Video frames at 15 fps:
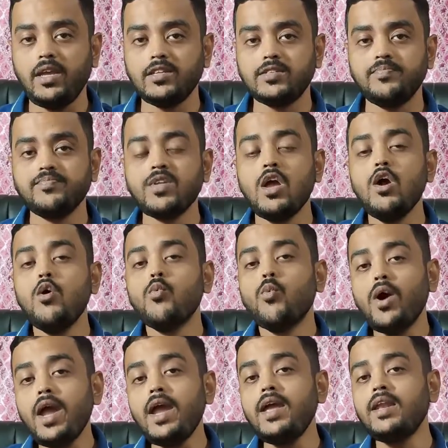base?
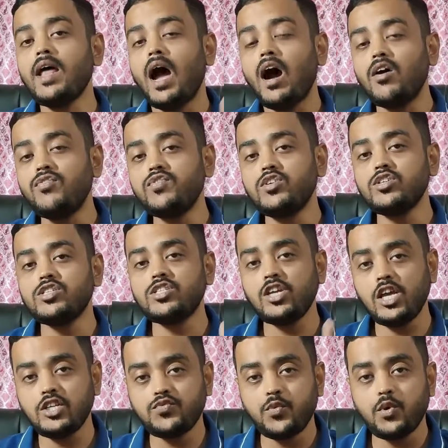When after
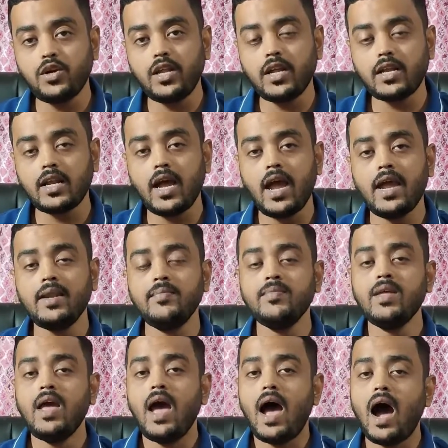stage 4
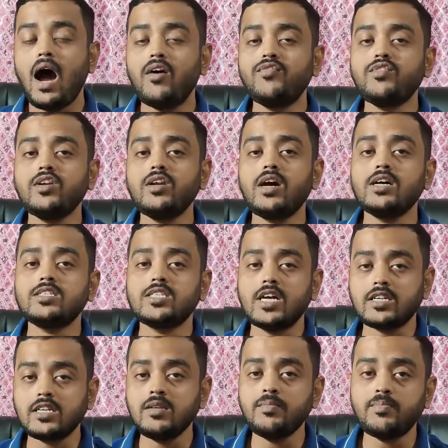decline, after a
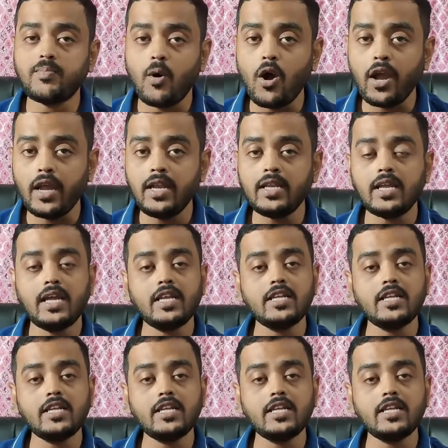certain point,